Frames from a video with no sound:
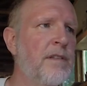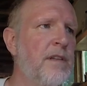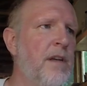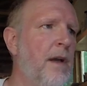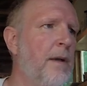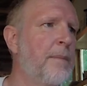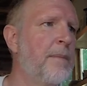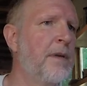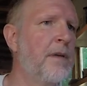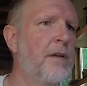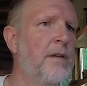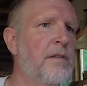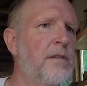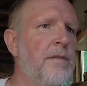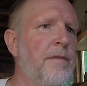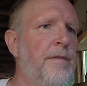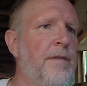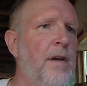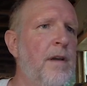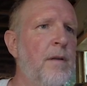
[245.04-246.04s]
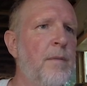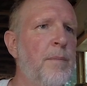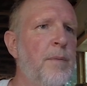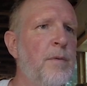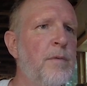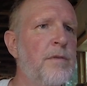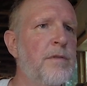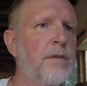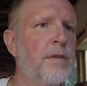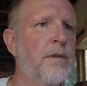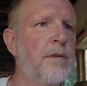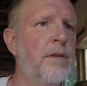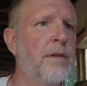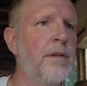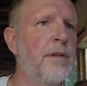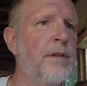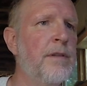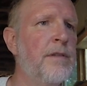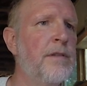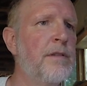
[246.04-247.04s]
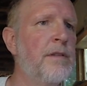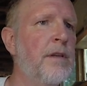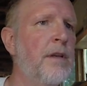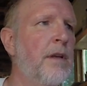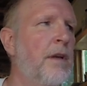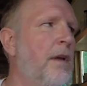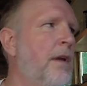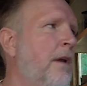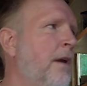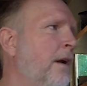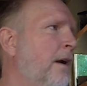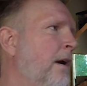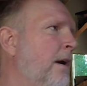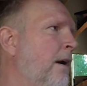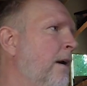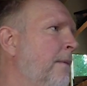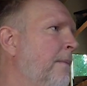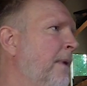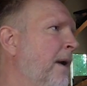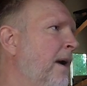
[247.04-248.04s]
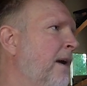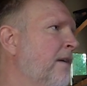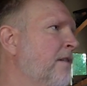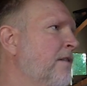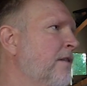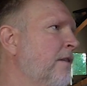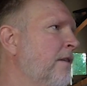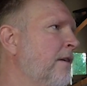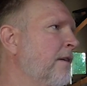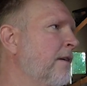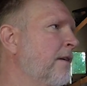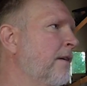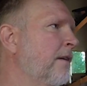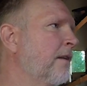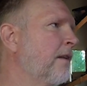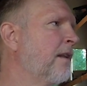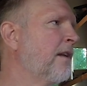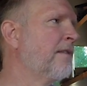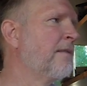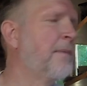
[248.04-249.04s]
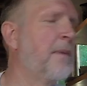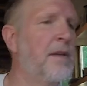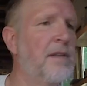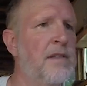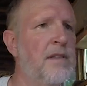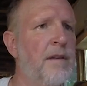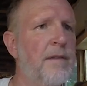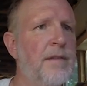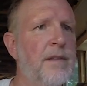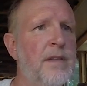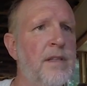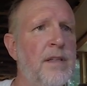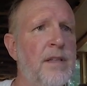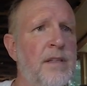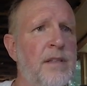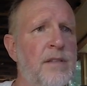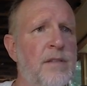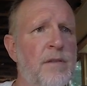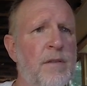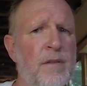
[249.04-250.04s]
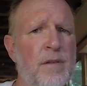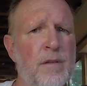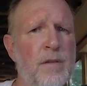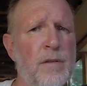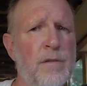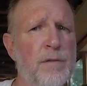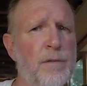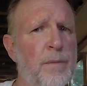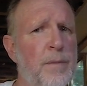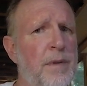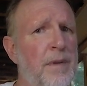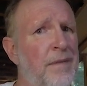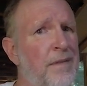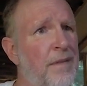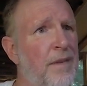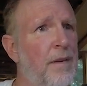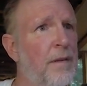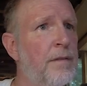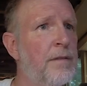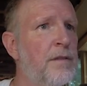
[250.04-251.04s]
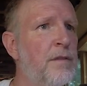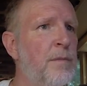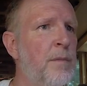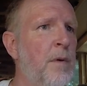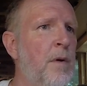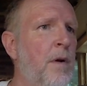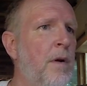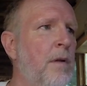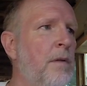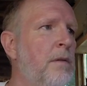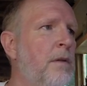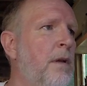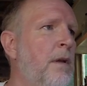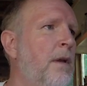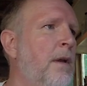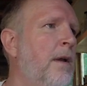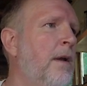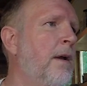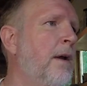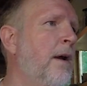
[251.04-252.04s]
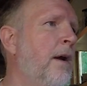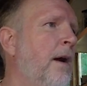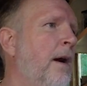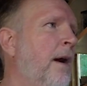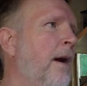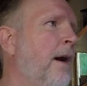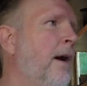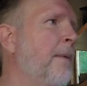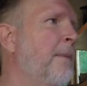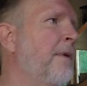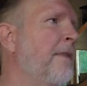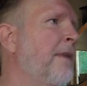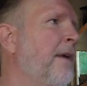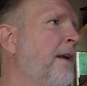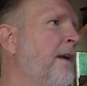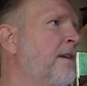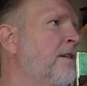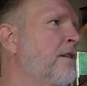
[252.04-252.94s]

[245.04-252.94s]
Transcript: job because the final poster is actually 11 by 17, so the girls will be fairly small. But then I